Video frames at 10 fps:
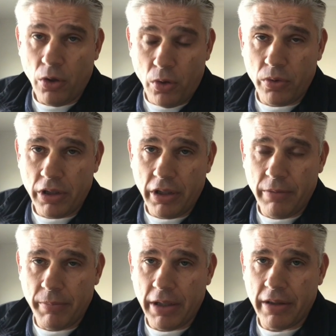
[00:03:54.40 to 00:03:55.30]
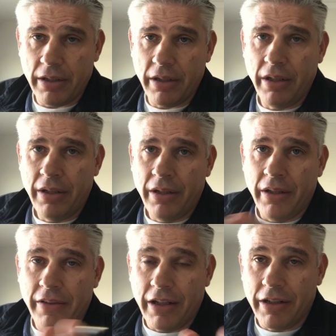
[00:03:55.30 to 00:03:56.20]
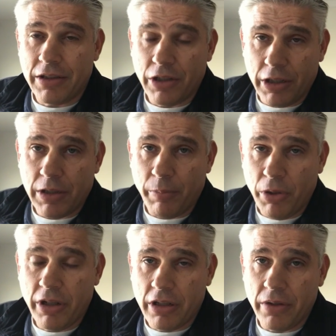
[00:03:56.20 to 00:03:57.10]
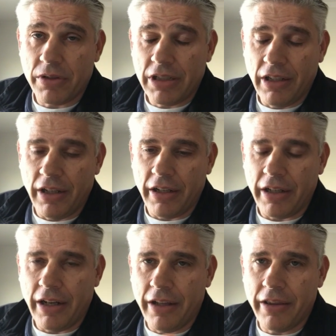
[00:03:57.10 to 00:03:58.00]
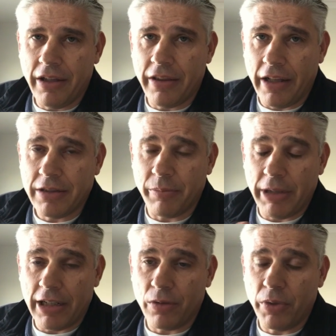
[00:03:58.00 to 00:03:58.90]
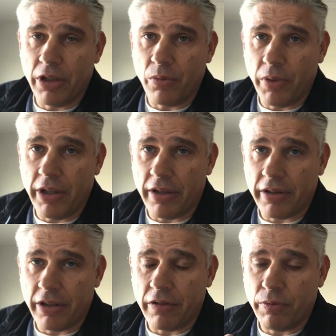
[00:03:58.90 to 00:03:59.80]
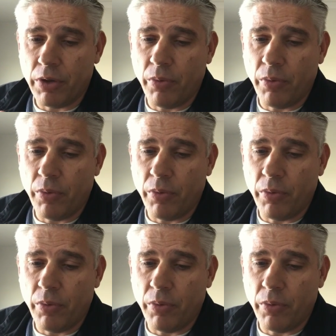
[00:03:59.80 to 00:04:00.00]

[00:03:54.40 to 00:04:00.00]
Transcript: only method, then it's a pretty close tie. And I think that's a battle we can win out there. If